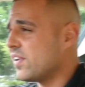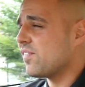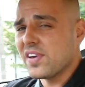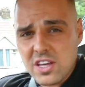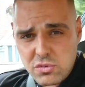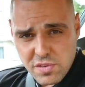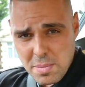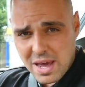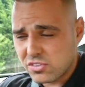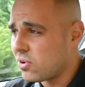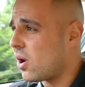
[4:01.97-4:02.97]
think the thing is with a
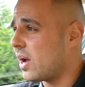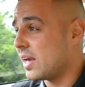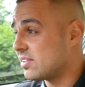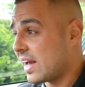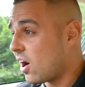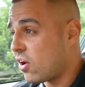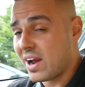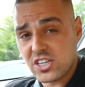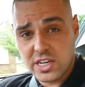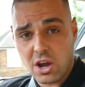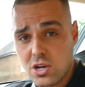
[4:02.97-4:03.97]
Maserati is they are
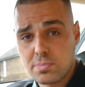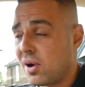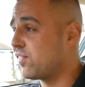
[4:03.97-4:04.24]
actually owned by